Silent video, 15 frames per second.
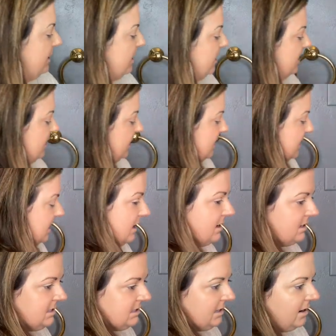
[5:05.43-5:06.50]

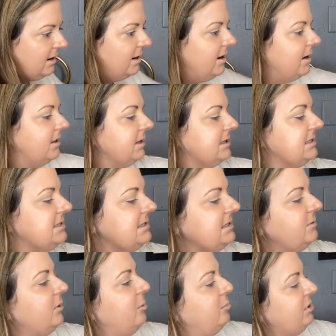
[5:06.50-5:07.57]
And let's see
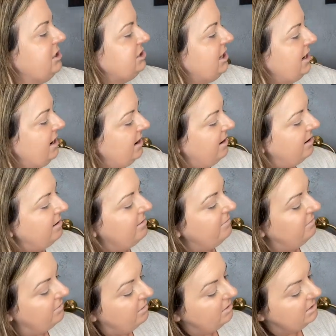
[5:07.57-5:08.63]
what brush I have.
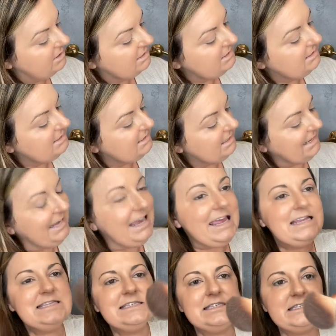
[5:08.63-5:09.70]
This is a
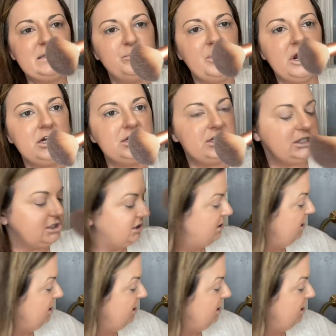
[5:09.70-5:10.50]
Kenzie brush.